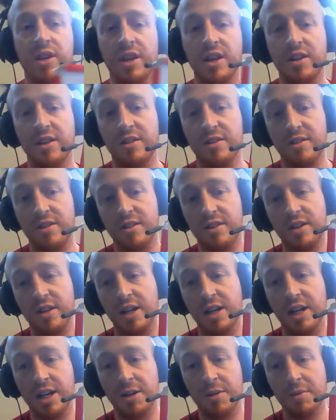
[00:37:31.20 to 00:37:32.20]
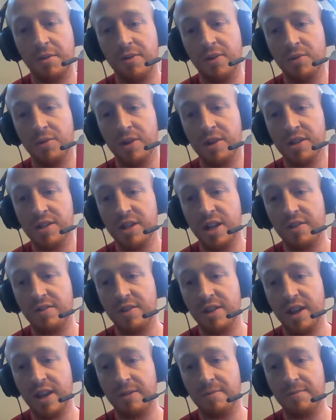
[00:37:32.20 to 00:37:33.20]
it. If you want to stay for
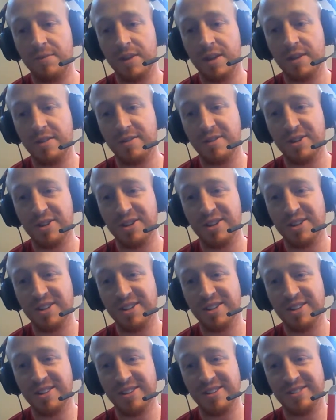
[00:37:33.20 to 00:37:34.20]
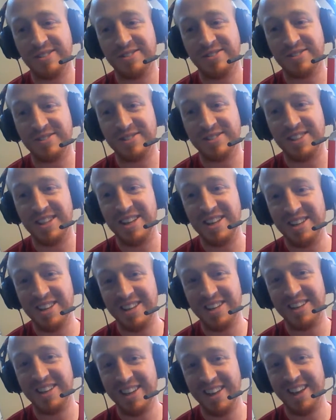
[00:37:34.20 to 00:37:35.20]
that, then good.
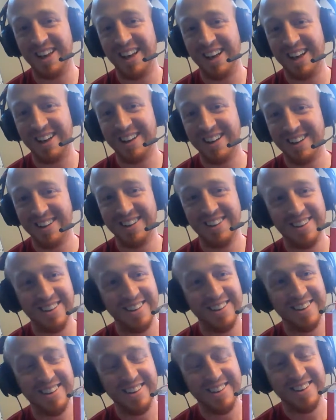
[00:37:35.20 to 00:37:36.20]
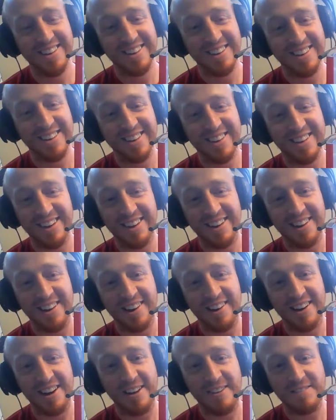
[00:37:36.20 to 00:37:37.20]
Yeah.
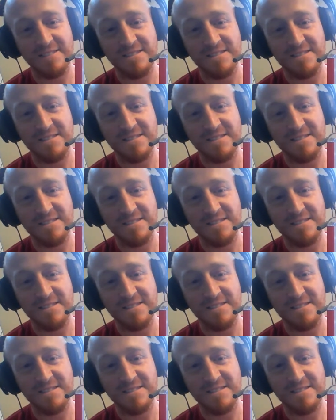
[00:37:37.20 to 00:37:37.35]
All right.